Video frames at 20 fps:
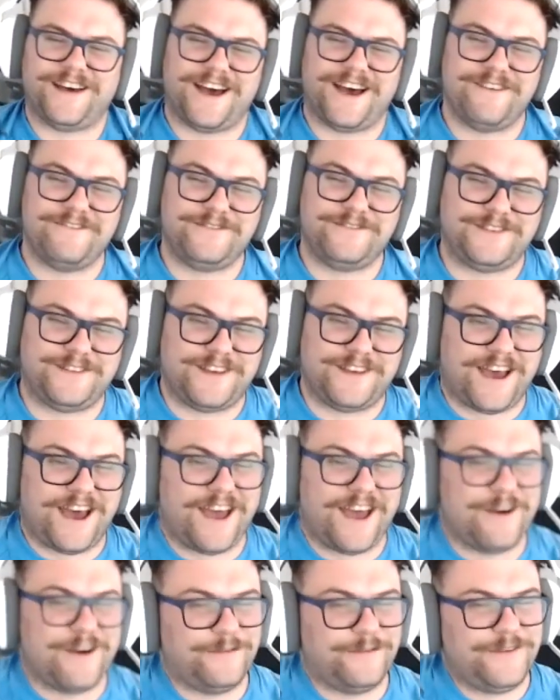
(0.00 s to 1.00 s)
I'm,
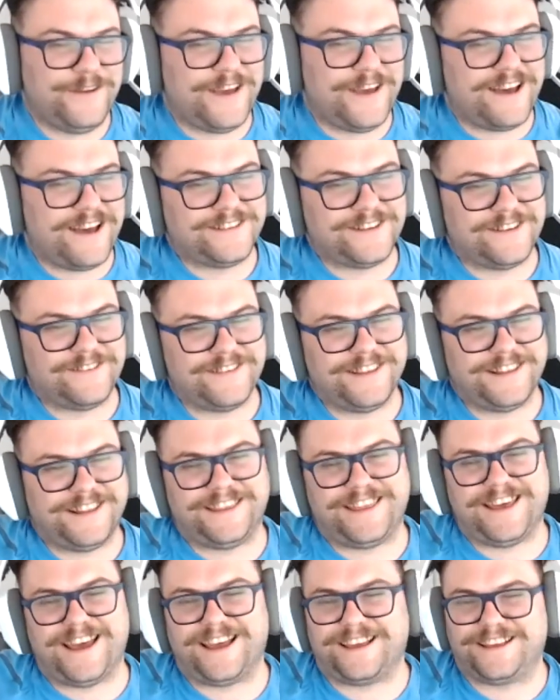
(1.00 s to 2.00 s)
I hope you have something
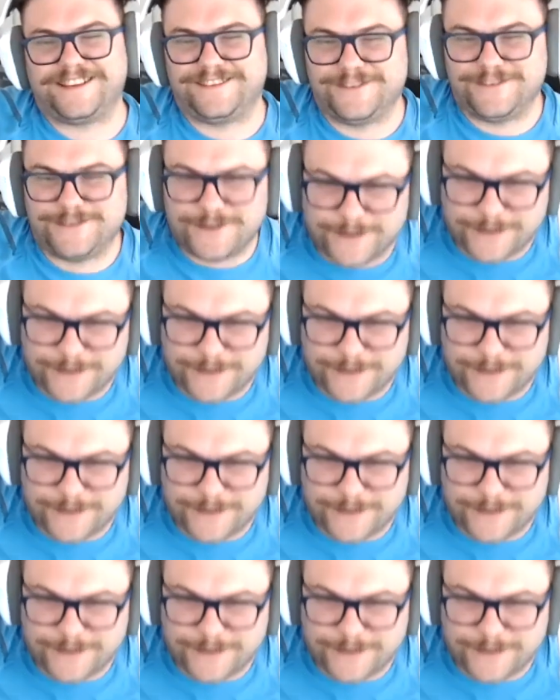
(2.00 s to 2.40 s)
like that because those are